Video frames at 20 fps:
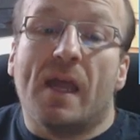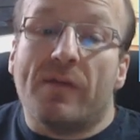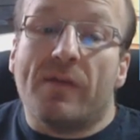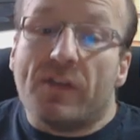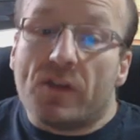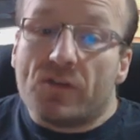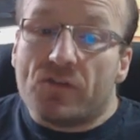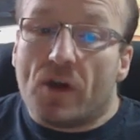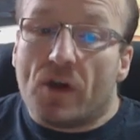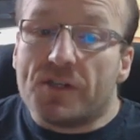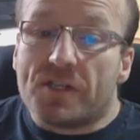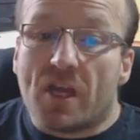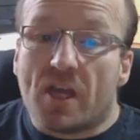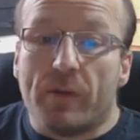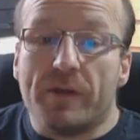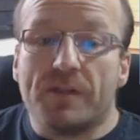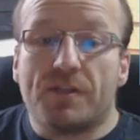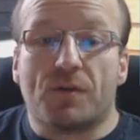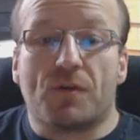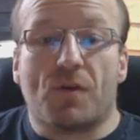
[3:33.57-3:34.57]
If they try to
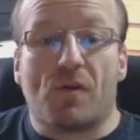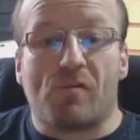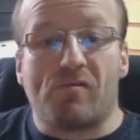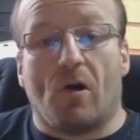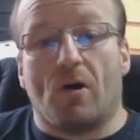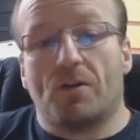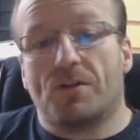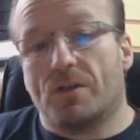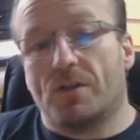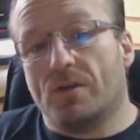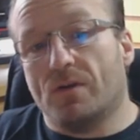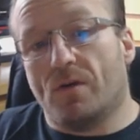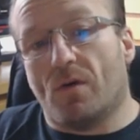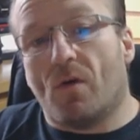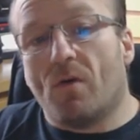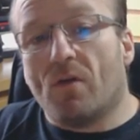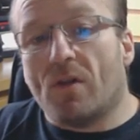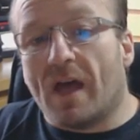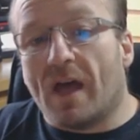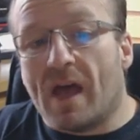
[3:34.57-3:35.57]
go into Garrotten
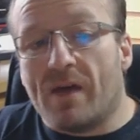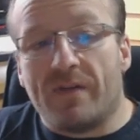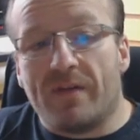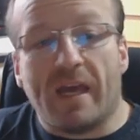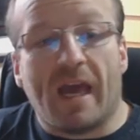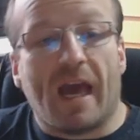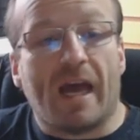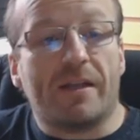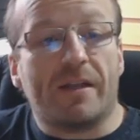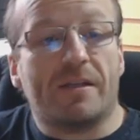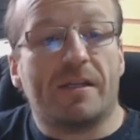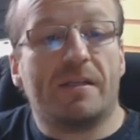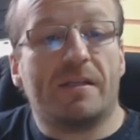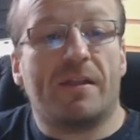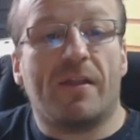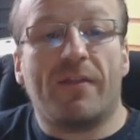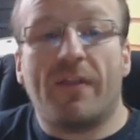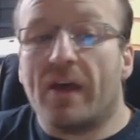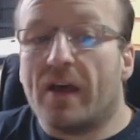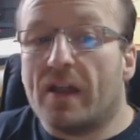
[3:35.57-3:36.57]
all heavy
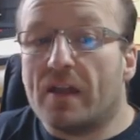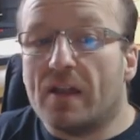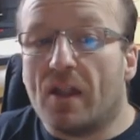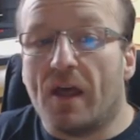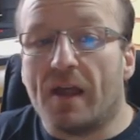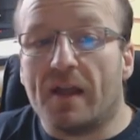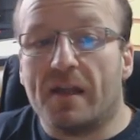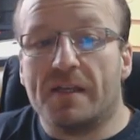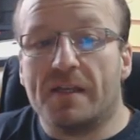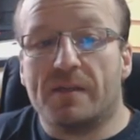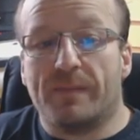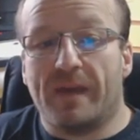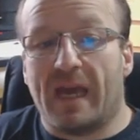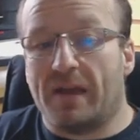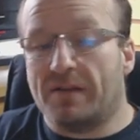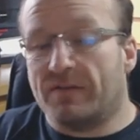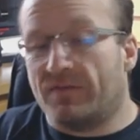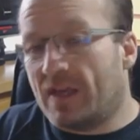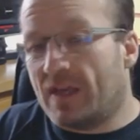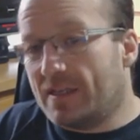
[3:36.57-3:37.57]
handed, then they are likely to be
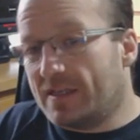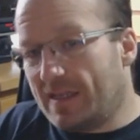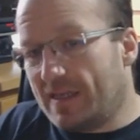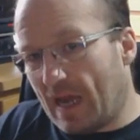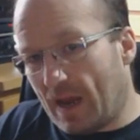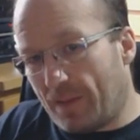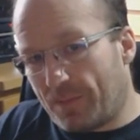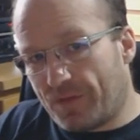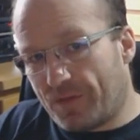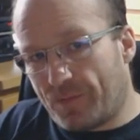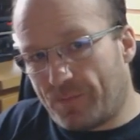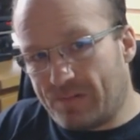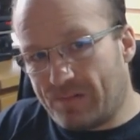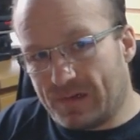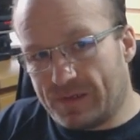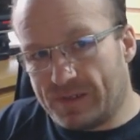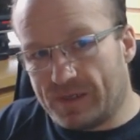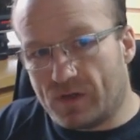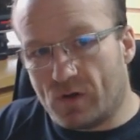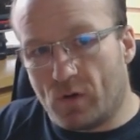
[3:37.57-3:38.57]
out of their depth
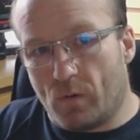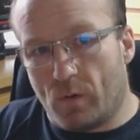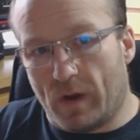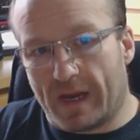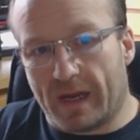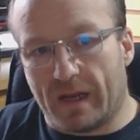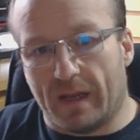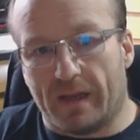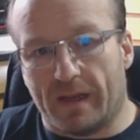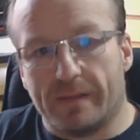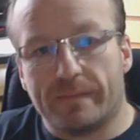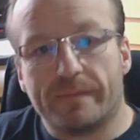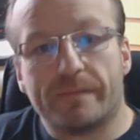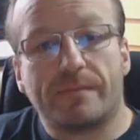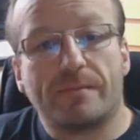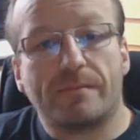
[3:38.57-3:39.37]
pretty quickly.